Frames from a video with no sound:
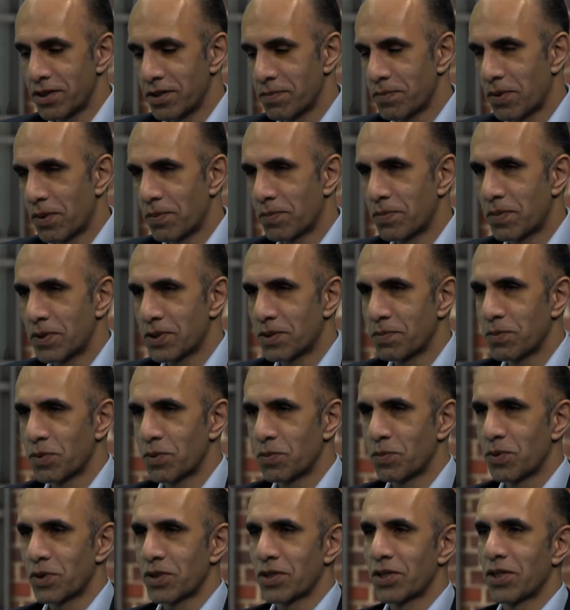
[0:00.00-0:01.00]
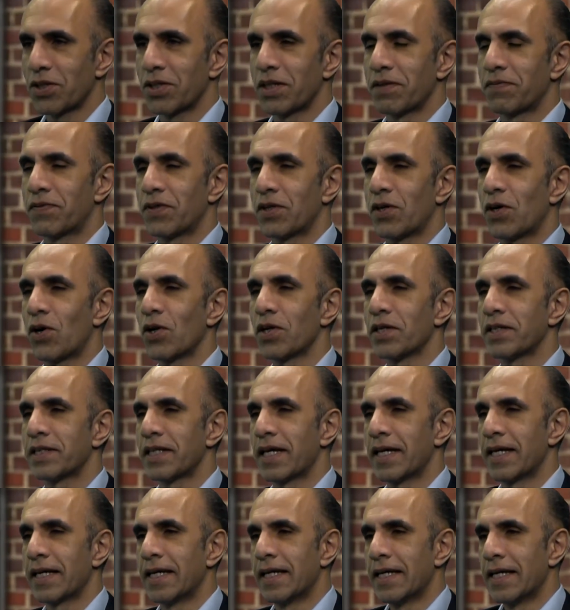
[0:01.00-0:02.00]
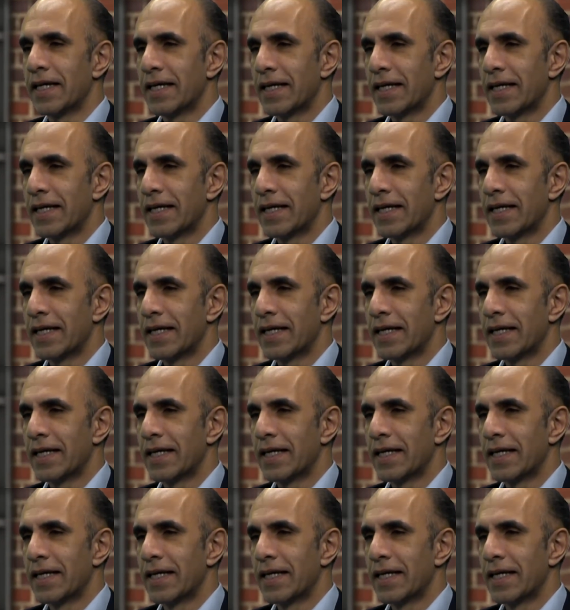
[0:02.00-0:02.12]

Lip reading: possibly wouldn't want to go there for a holiday,